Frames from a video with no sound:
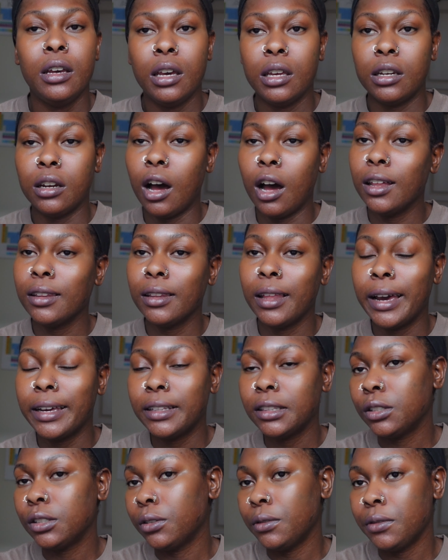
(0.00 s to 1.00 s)
an
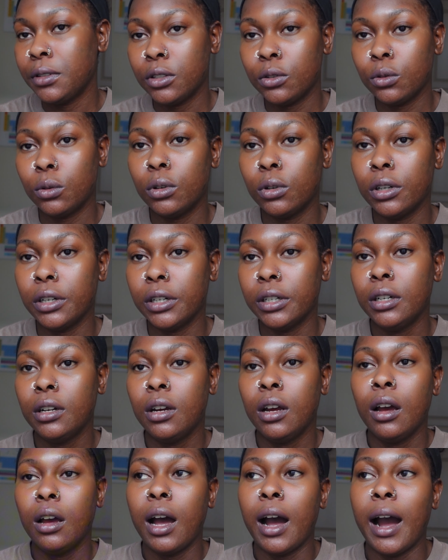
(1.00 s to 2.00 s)
online thrift store.
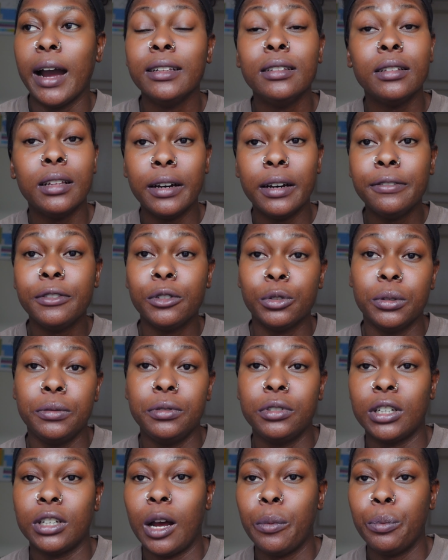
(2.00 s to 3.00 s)
I love thrift
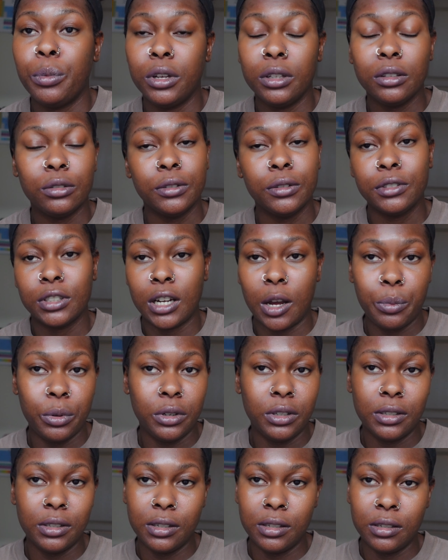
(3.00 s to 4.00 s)
shopping. Thrift
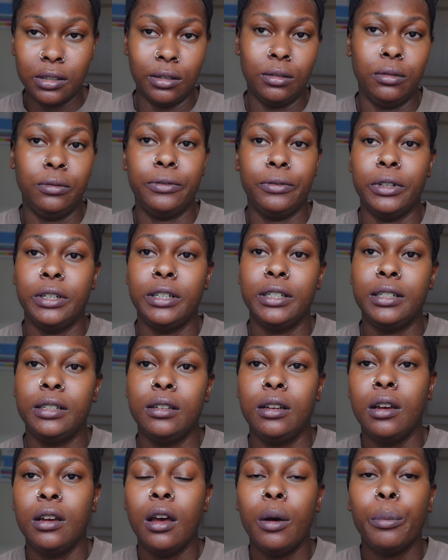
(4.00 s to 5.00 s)
shopping is so fun.
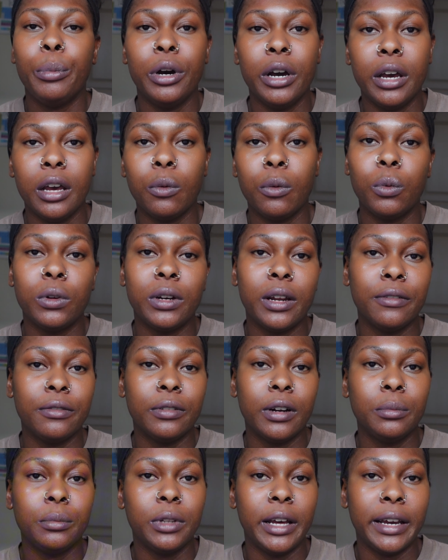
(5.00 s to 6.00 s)
But whenever
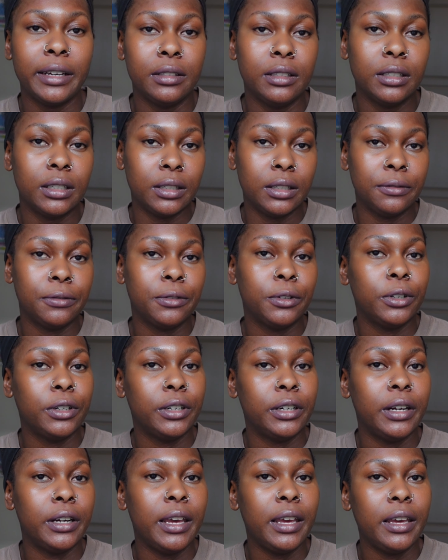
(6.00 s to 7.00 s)
I'm like looking
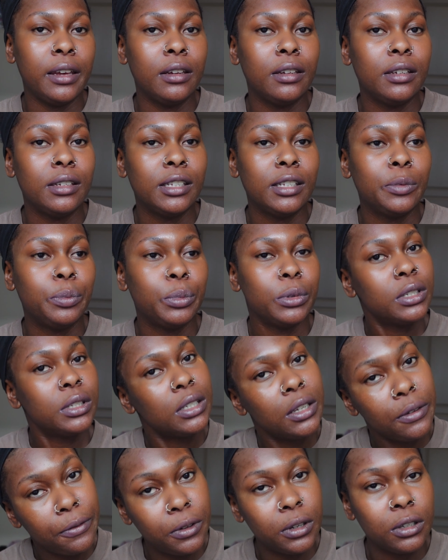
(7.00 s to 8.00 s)
for a
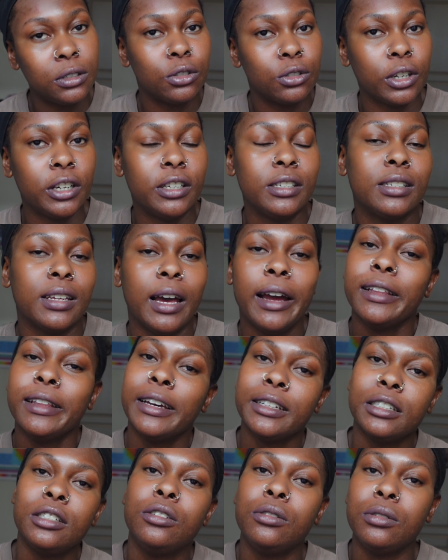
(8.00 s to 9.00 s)
specific dress, I
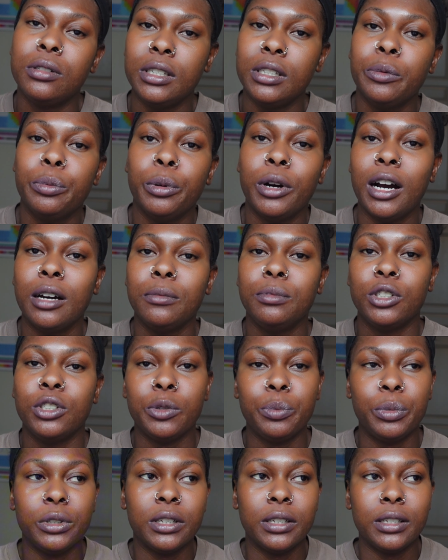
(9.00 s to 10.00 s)
like to use Depop
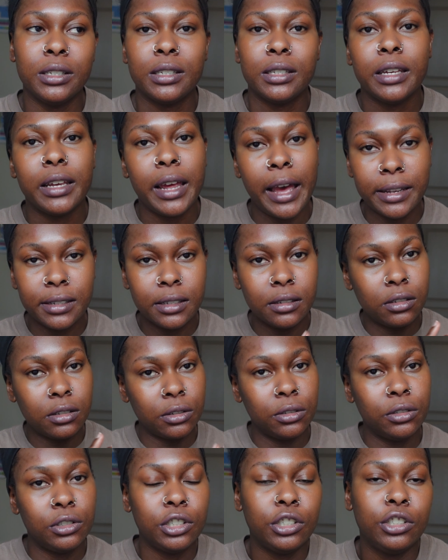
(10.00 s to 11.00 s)
just because it has a
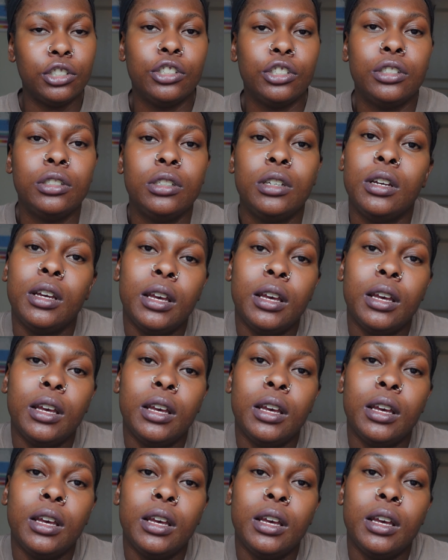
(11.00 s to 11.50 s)
search engine